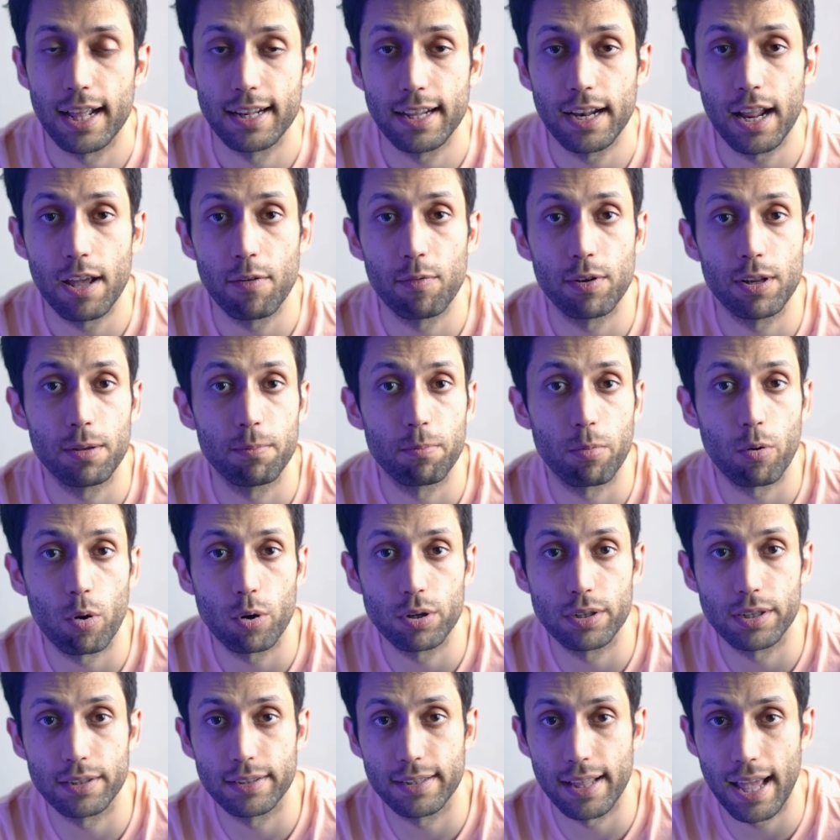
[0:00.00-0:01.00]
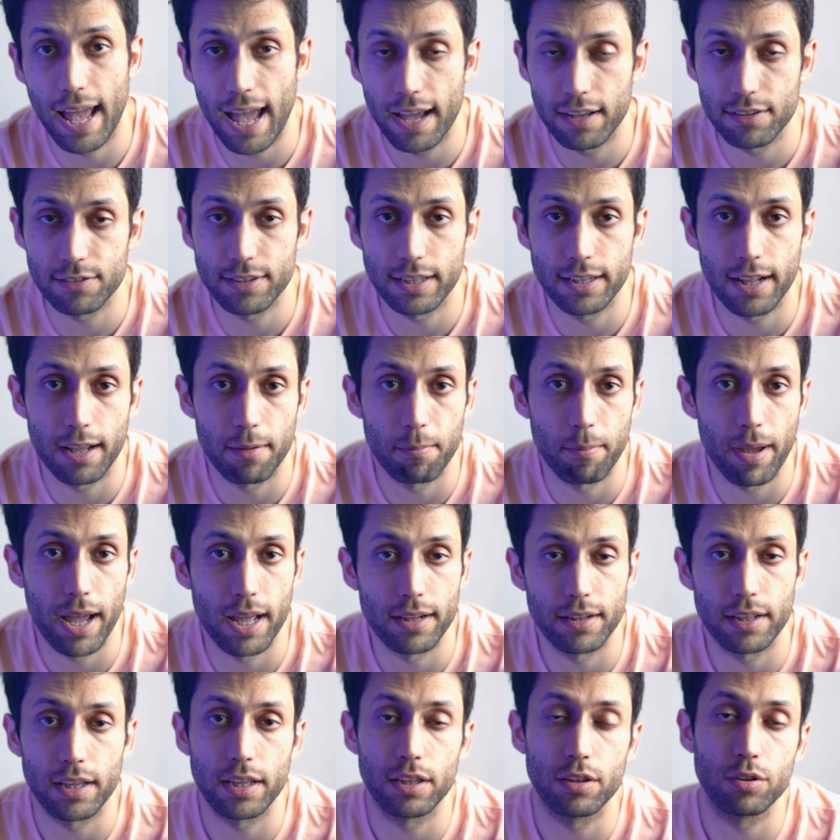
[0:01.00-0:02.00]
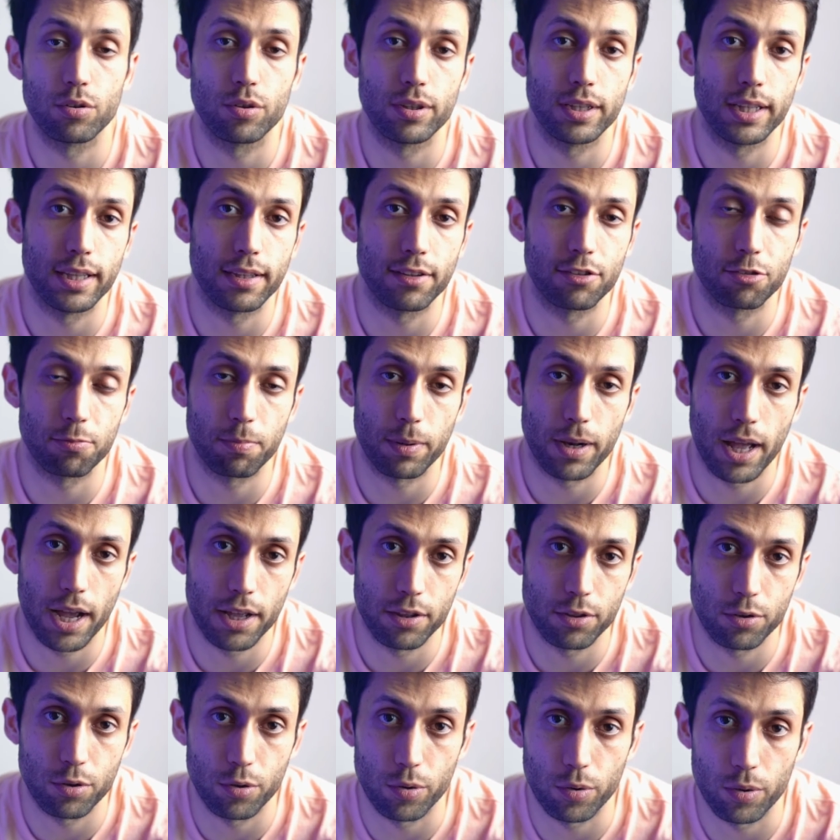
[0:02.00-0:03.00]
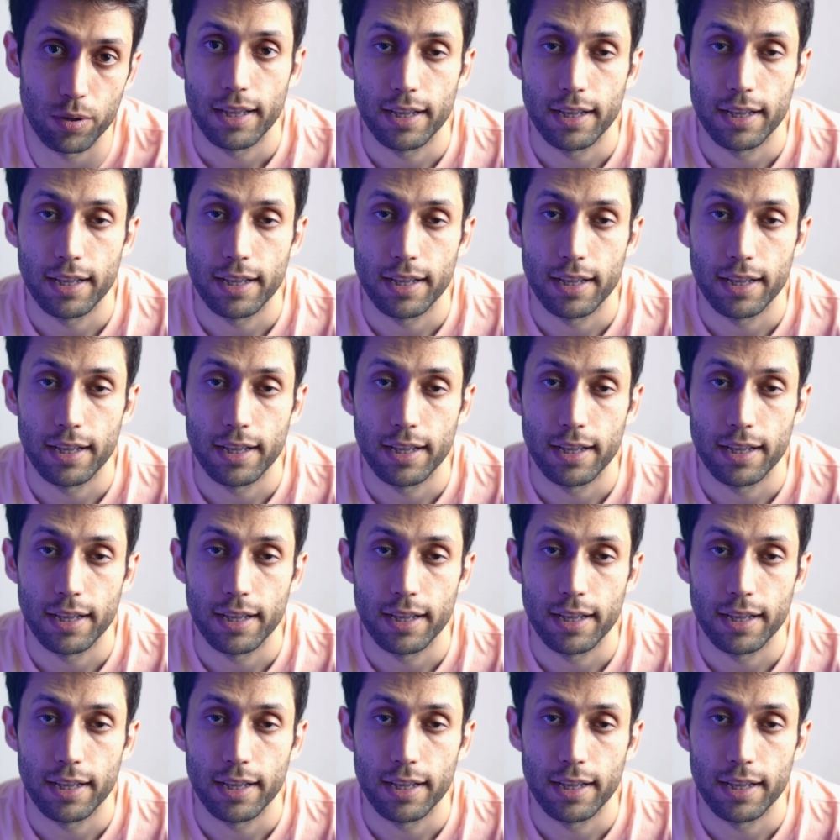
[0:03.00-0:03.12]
and then I will import the text that I made into the Spline tool.